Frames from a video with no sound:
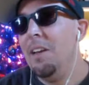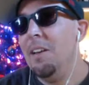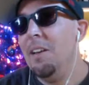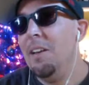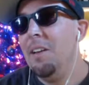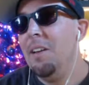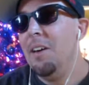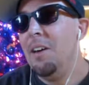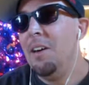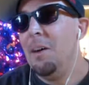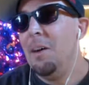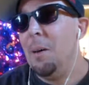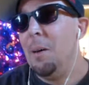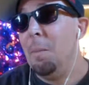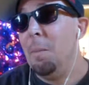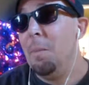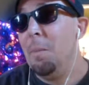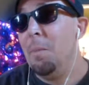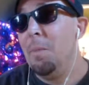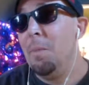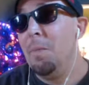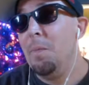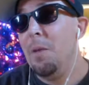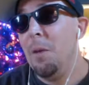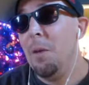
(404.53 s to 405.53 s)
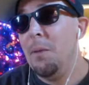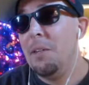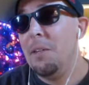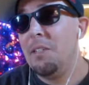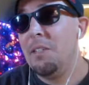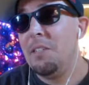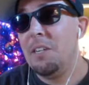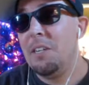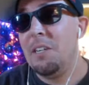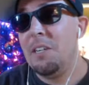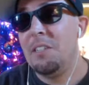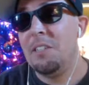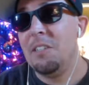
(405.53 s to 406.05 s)
And I
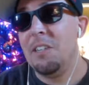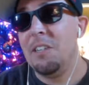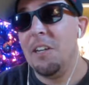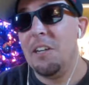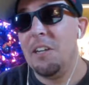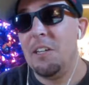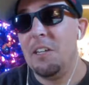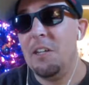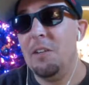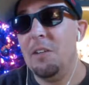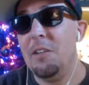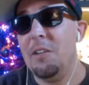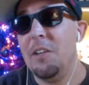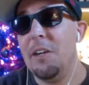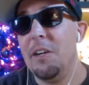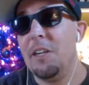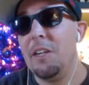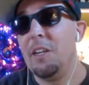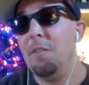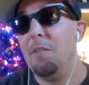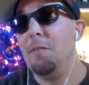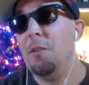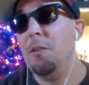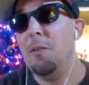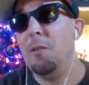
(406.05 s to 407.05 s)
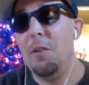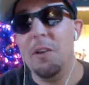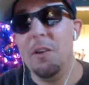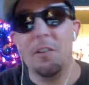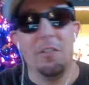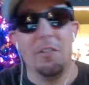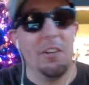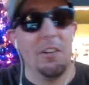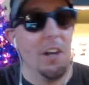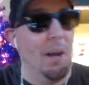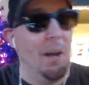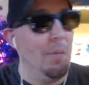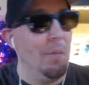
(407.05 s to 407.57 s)
mean, seriously, like if
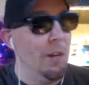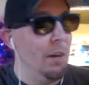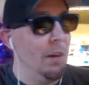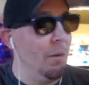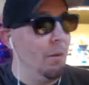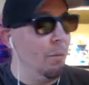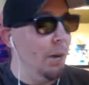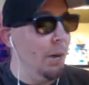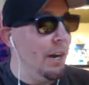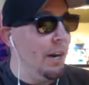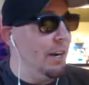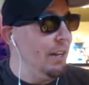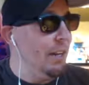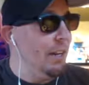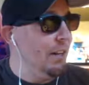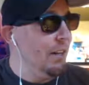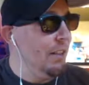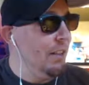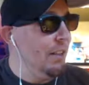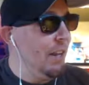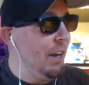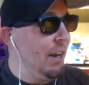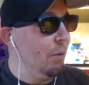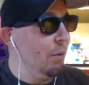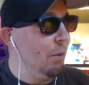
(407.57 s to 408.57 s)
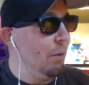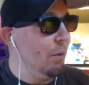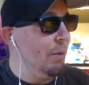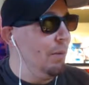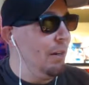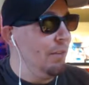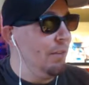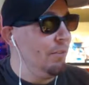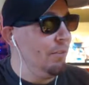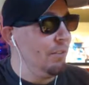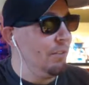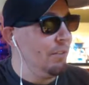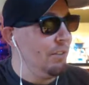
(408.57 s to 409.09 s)
you could have chimed in and weighed in on that, it
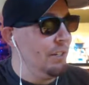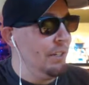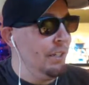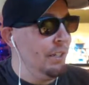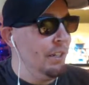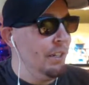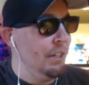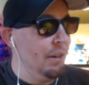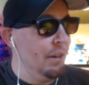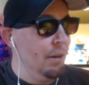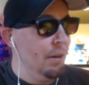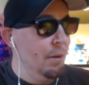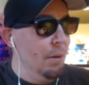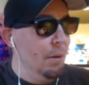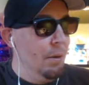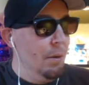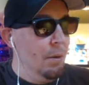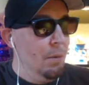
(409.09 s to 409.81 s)
would have been interesting.